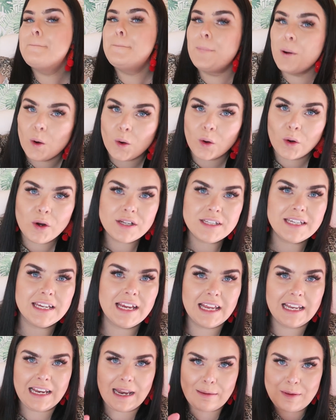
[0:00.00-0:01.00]
But
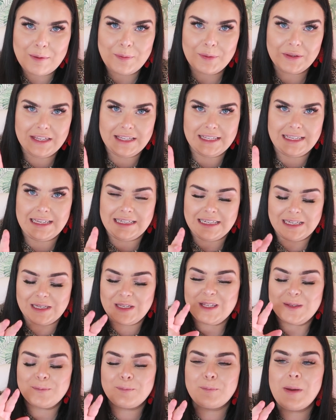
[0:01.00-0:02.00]
let me put this into
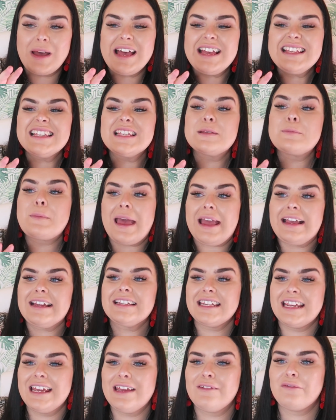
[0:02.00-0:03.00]

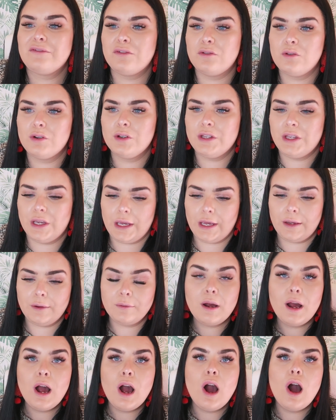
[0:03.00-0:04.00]
perspective for you.